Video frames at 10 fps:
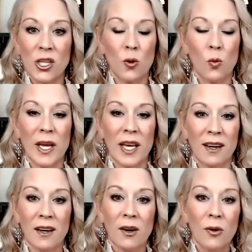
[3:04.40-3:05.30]
of the week.
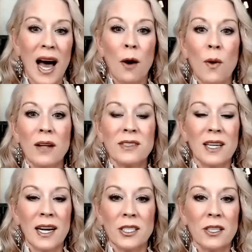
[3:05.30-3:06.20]
Well, how well did
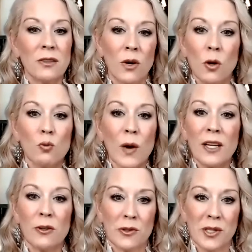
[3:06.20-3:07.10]
I do? Rate
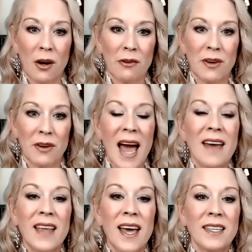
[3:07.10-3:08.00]
yourself.
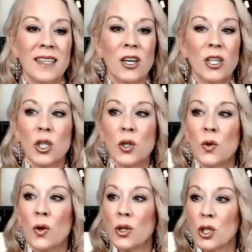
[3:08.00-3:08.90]
And then
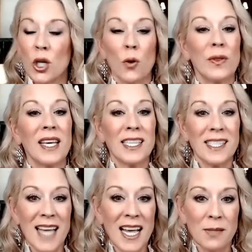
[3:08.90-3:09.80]
the
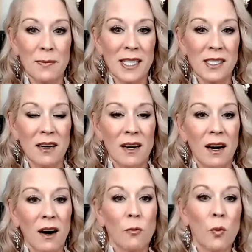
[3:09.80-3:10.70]
assessment
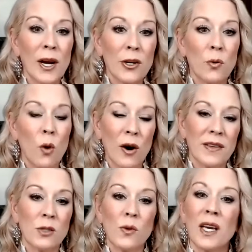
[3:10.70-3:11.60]
of where you are
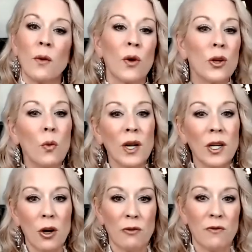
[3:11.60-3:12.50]
this week and where you want to
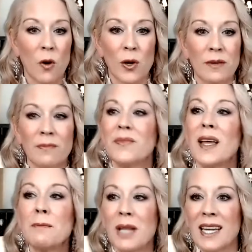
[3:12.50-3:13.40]
go forward.
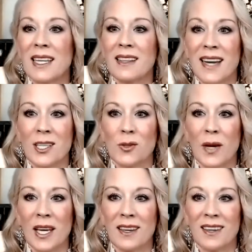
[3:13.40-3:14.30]
Then planning the next
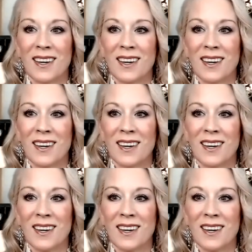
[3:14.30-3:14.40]
week.